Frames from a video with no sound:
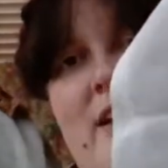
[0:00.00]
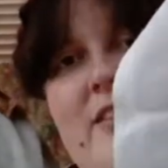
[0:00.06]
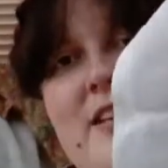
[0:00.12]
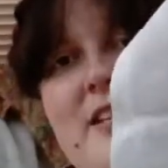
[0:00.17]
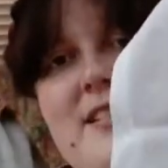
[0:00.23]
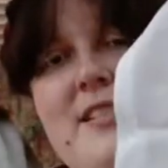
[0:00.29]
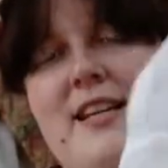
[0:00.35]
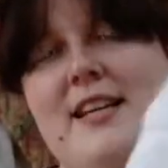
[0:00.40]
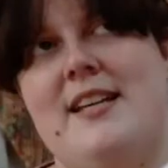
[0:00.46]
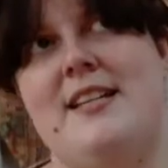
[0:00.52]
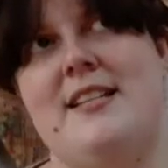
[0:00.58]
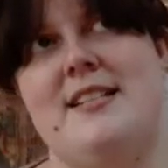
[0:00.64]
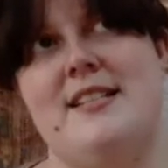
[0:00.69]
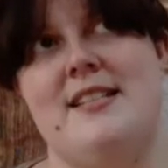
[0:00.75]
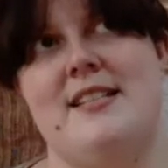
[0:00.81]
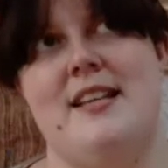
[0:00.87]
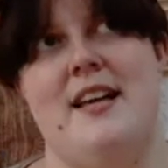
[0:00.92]
this
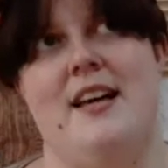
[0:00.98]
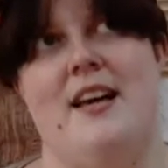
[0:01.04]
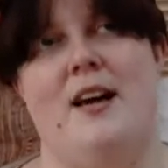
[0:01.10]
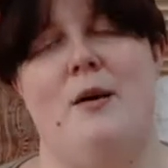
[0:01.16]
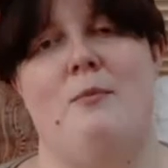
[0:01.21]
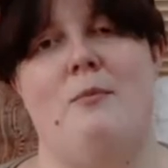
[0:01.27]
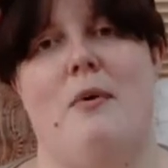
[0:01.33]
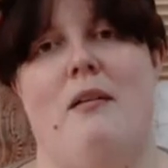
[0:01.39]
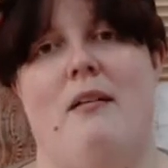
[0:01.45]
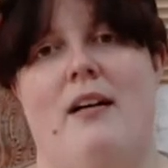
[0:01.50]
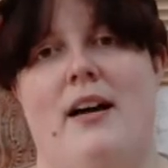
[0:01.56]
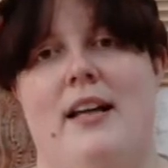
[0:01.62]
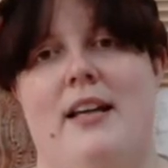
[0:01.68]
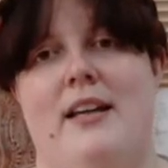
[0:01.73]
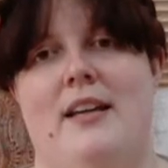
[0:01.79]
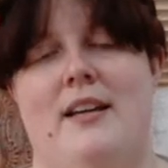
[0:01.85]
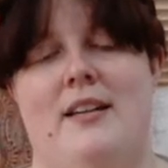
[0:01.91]
is
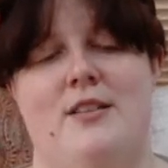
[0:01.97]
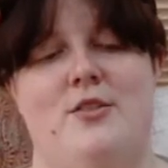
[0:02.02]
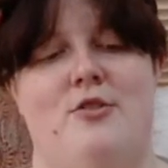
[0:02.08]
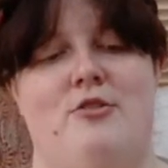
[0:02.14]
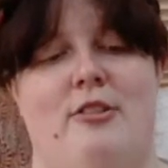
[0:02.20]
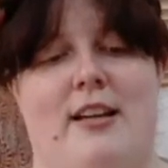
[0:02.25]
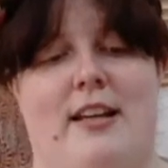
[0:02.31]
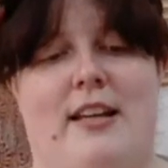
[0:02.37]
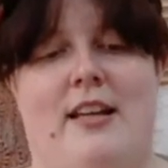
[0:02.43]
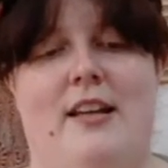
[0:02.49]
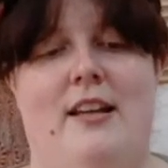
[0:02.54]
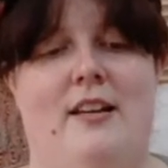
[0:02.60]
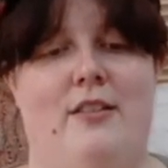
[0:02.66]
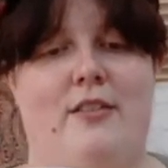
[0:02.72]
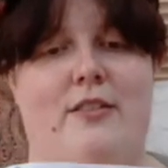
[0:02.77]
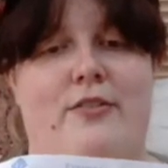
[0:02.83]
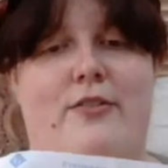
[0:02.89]
my
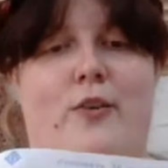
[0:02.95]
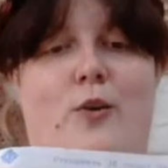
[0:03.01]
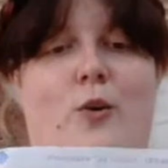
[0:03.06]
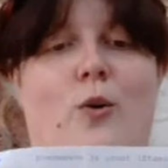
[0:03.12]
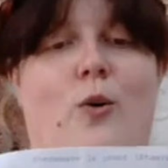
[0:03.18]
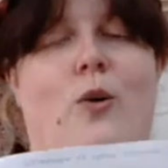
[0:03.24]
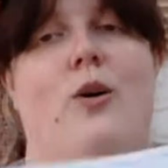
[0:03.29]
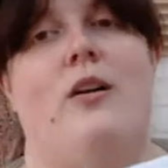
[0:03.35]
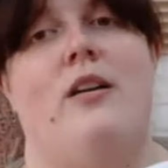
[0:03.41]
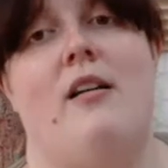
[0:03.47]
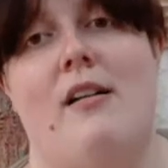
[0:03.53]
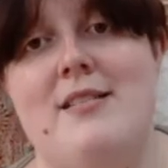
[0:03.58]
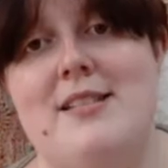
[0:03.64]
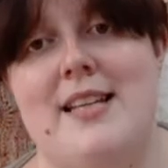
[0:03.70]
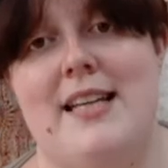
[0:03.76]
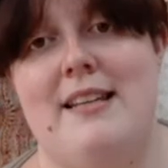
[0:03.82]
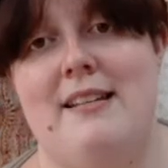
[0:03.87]
tree for
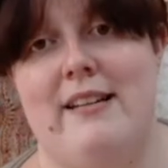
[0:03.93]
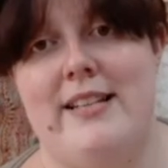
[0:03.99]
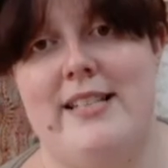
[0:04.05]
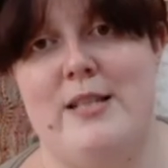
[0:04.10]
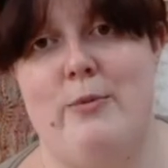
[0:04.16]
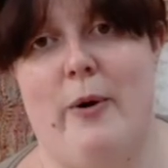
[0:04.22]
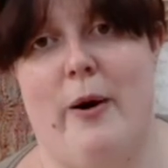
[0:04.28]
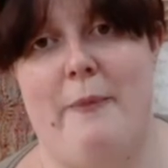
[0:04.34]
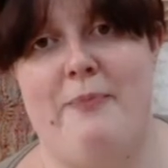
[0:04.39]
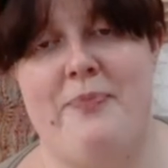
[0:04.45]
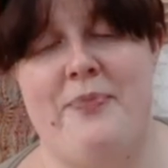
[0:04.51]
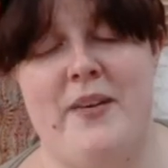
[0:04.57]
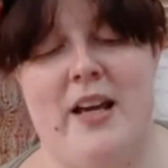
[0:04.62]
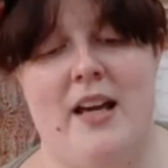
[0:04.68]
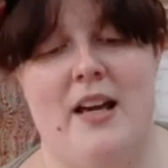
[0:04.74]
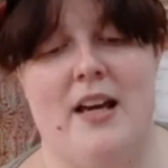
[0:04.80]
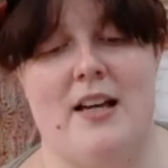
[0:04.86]
1991,
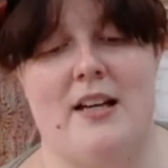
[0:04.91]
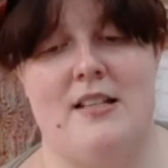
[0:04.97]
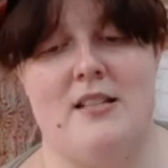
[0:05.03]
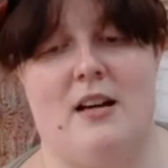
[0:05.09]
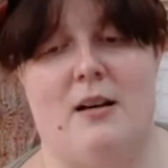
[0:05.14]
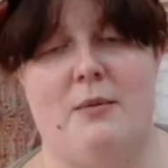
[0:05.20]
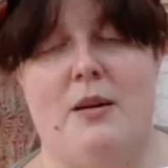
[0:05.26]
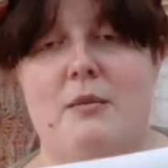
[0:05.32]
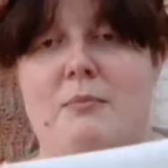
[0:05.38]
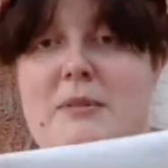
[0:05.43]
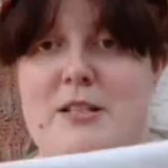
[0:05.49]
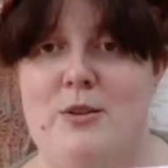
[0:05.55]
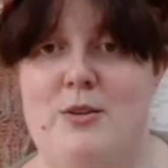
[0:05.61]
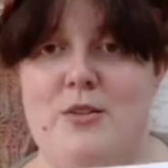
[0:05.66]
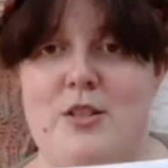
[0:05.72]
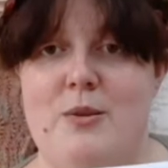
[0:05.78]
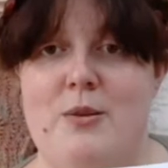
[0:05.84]
because I'm going to be
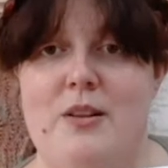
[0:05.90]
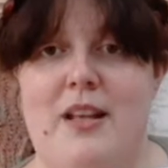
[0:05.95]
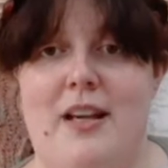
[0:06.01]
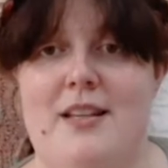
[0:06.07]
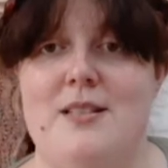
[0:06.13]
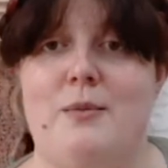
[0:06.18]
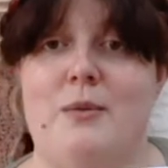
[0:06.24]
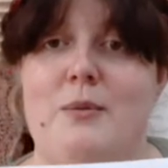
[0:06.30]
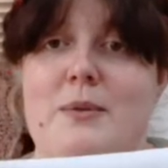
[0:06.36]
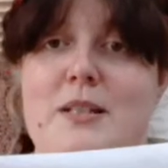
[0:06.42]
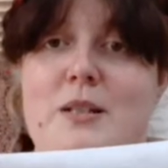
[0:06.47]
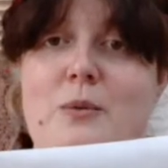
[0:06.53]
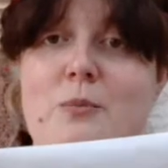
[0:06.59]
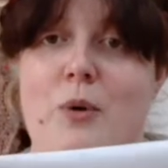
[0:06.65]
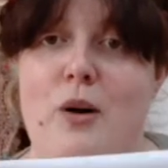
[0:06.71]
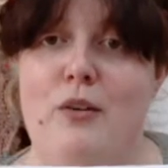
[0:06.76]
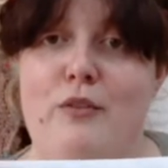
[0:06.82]
doing 2 of these. I'm going to be
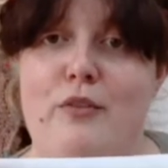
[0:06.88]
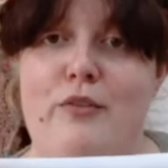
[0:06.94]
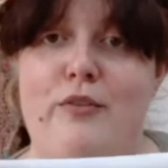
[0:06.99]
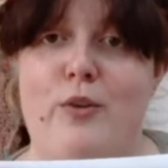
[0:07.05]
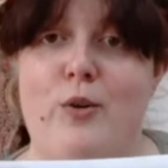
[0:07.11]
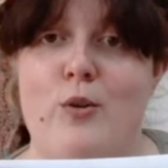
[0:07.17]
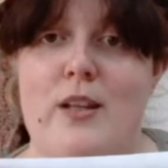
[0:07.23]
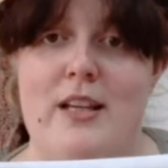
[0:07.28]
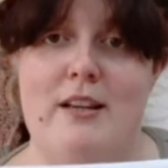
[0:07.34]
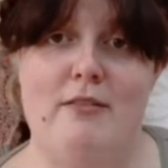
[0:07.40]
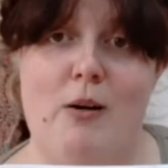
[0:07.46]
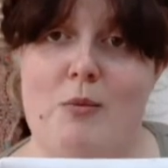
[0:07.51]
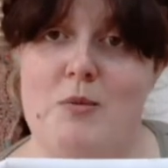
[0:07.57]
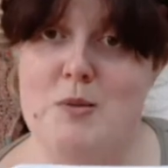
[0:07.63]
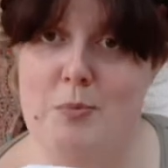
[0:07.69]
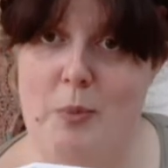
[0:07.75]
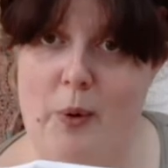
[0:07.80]
doing one for the year I
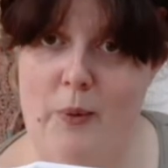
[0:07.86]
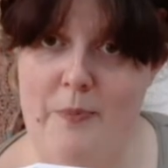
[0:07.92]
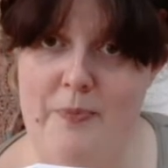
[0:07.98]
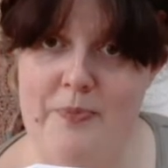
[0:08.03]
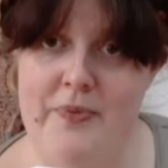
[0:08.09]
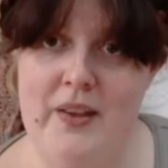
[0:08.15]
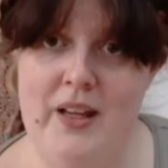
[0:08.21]
was born,